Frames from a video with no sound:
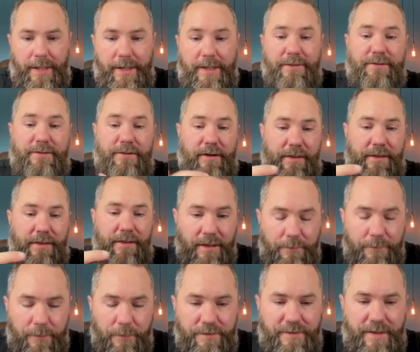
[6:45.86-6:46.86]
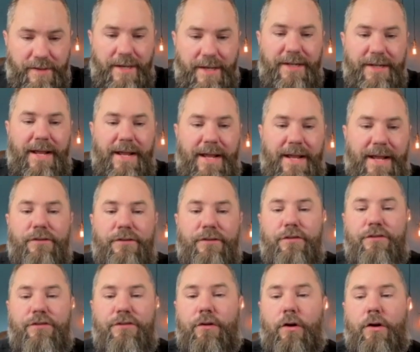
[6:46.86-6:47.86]
it's going to think for a second, and then it's going
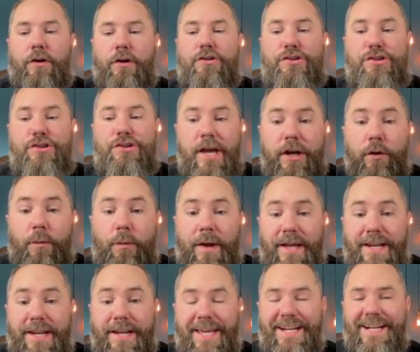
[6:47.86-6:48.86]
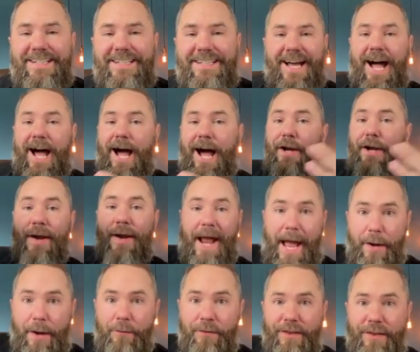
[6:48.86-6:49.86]
to start generating an entire
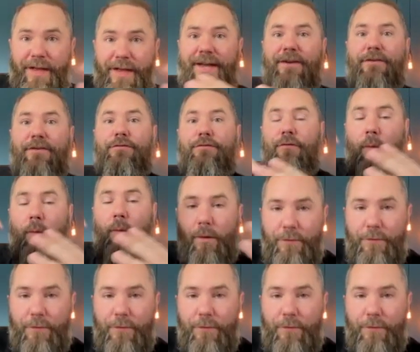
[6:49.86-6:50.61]
outline for a